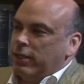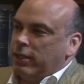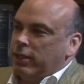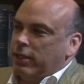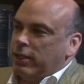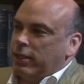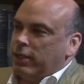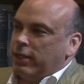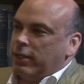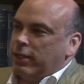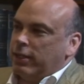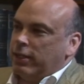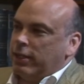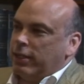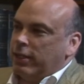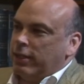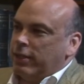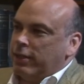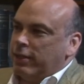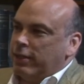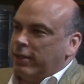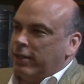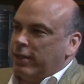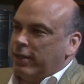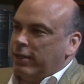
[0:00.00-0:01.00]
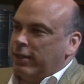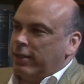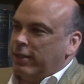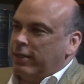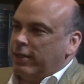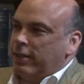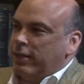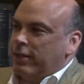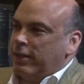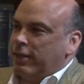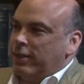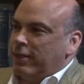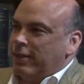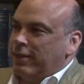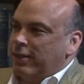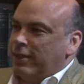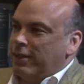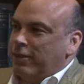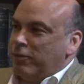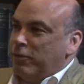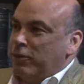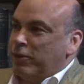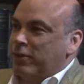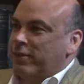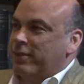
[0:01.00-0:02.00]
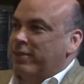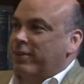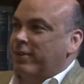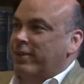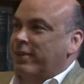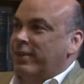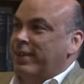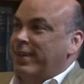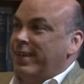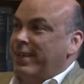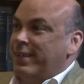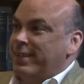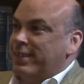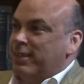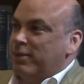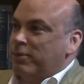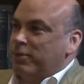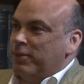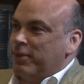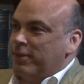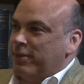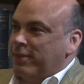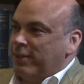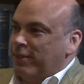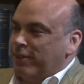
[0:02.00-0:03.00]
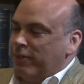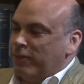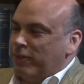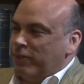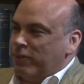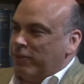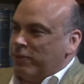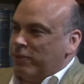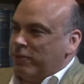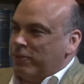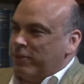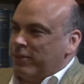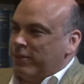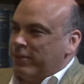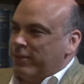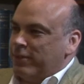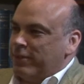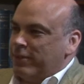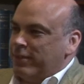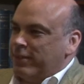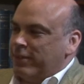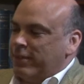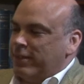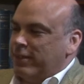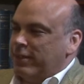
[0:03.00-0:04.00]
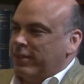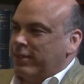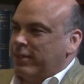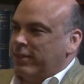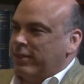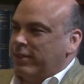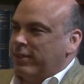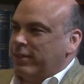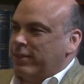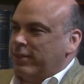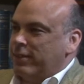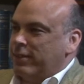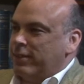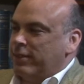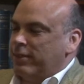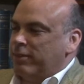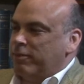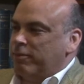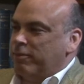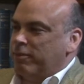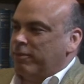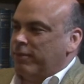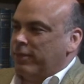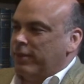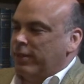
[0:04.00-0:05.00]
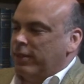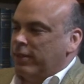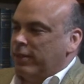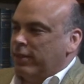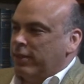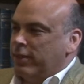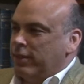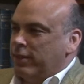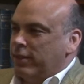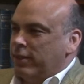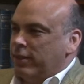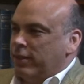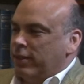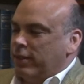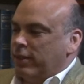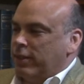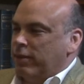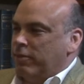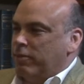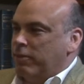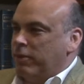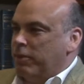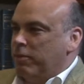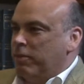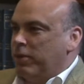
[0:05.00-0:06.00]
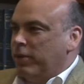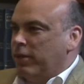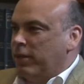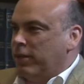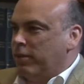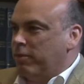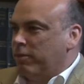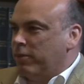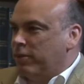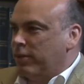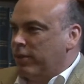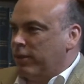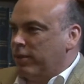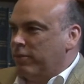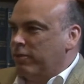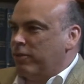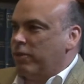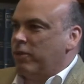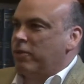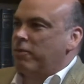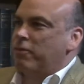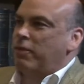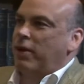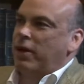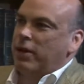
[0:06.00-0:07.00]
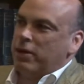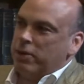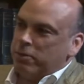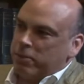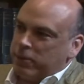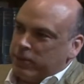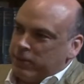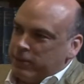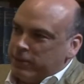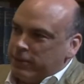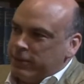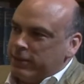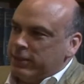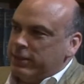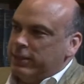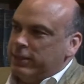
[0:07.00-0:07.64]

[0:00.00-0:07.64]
And then everything started to heat up in the technology world, and the company became suddenly very valuable.